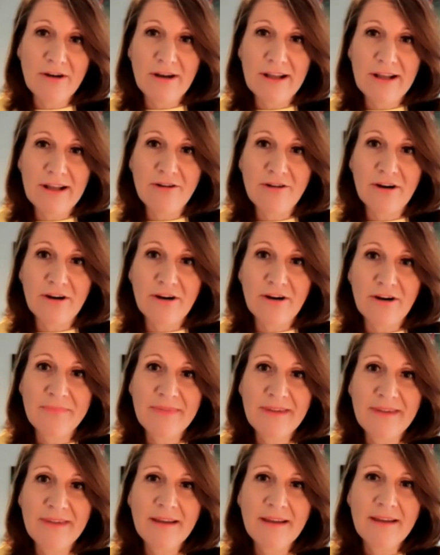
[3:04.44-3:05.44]
inner leader.
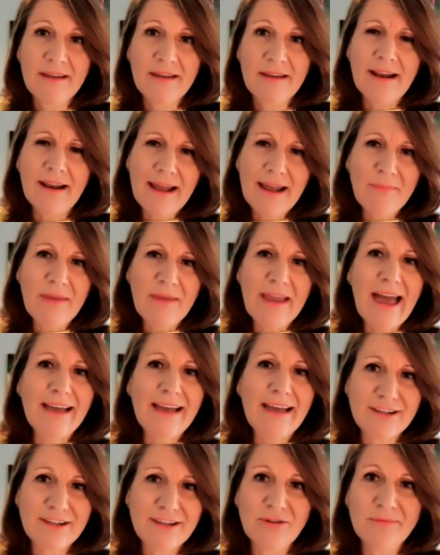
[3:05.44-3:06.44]
Now, let me
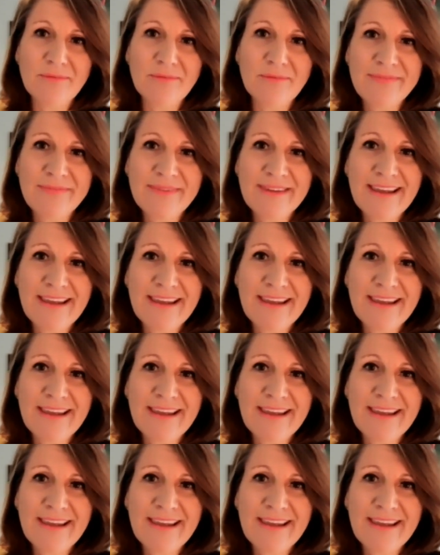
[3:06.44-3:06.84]
ask you